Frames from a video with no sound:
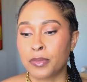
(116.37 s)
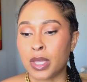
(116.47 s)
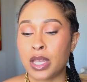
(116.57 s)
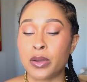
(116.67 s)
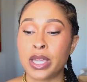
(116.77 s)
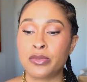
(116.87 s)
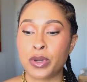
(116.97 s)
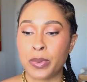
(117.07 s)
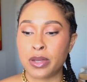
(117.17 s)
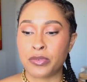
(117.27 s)
Now, again,
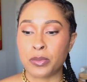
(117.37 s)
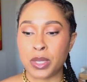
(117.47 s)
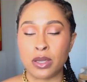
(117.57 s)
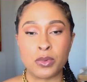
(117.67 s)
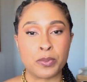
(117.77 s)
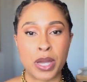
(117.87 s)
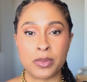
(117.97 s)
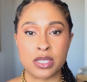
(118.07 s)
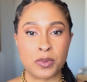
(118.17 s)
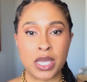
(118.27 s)
for me with
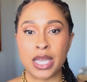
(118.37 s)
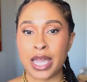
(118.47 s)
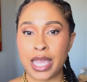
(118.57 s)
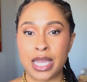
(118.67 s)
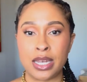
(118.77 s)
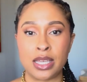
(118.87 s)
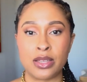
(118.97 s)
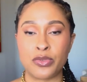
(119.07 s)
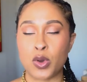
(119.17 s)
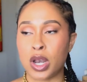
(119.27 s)
public speaking, I hated
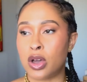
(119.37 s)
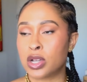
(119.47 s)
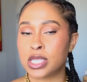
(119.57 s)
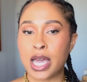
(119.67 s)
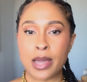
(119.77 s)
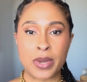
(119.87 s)
it for a long time.